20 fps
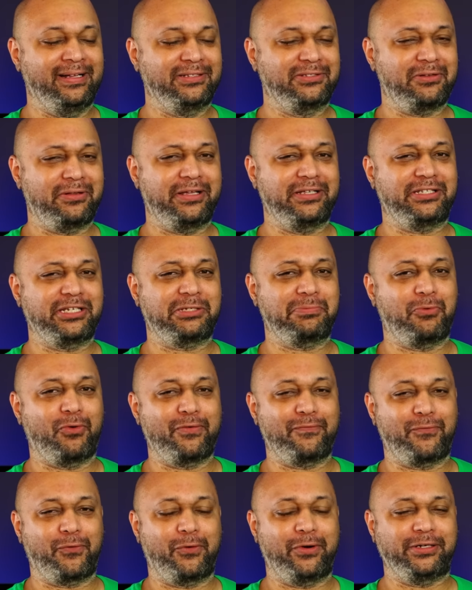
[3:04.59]
It's only a six
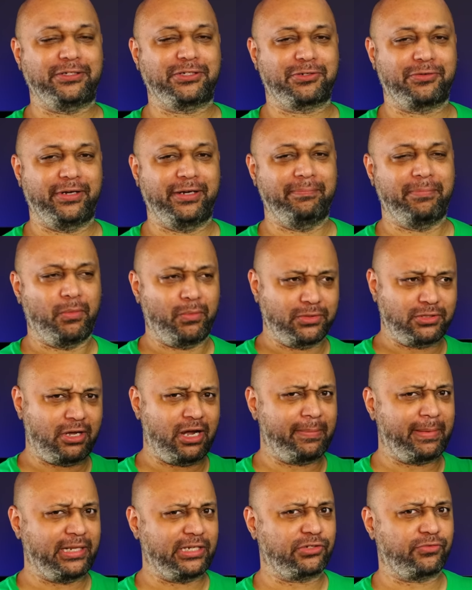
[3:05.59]
point four inch screen, but we'll
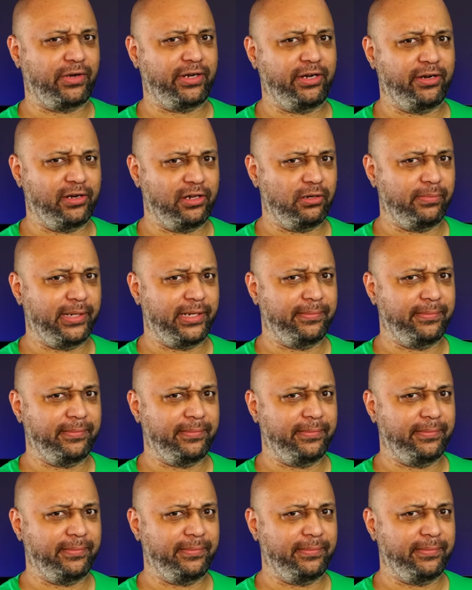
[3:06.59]
talk about the screen here in a little